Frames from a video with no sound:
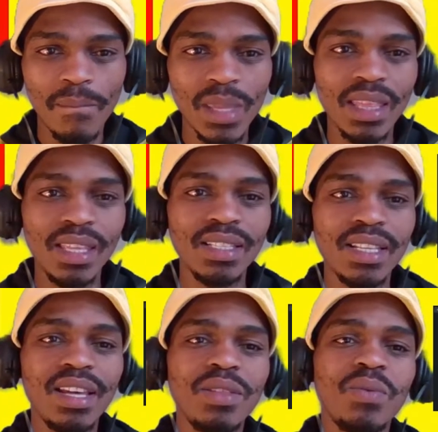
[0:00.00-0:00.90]
And there's
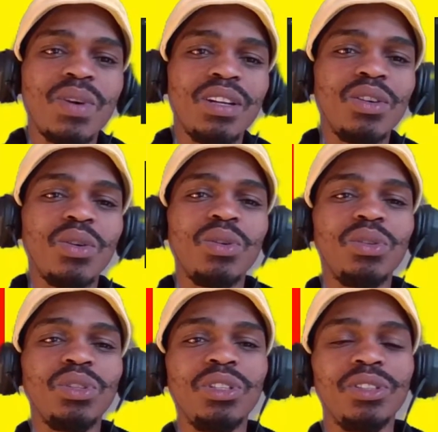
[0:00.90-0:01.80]
another one
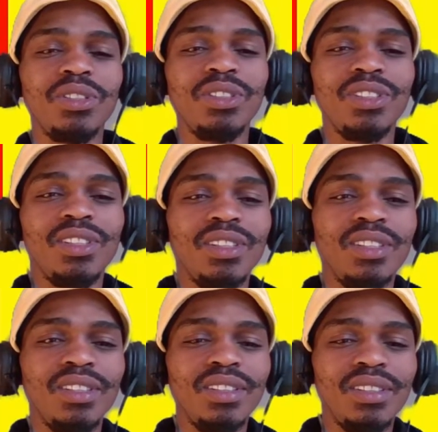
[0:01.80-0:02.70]
called
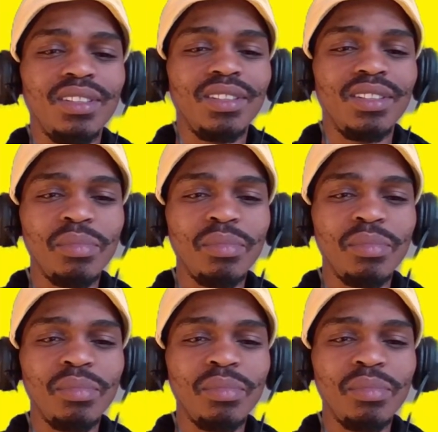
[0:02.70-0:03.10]
in